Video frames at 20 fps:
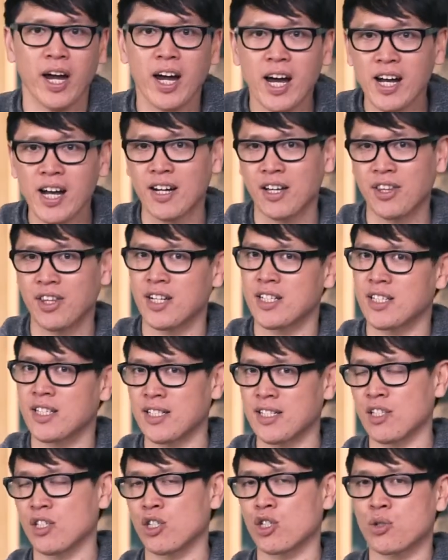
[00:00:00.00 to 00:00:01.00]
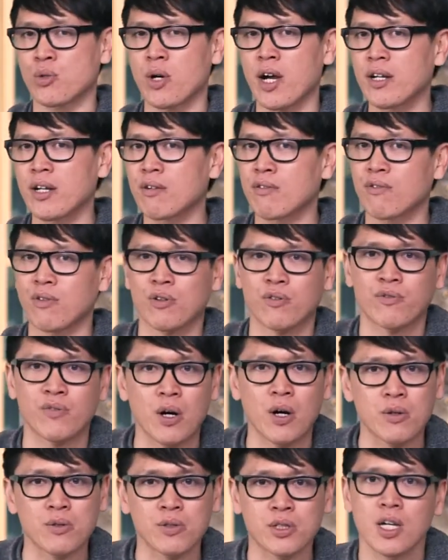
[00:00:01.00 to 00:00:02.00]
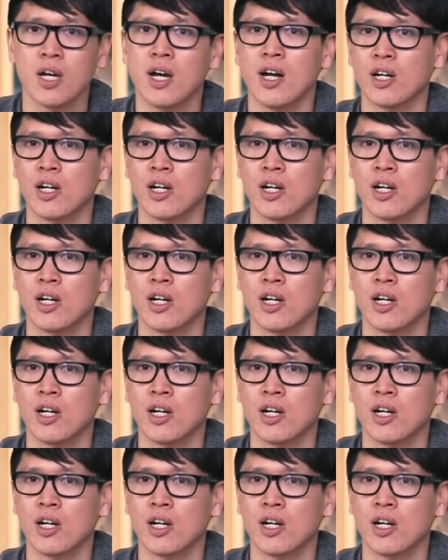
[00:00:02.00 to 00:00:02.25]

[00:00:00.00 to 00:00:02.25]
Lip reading: and I think sets a trend for phones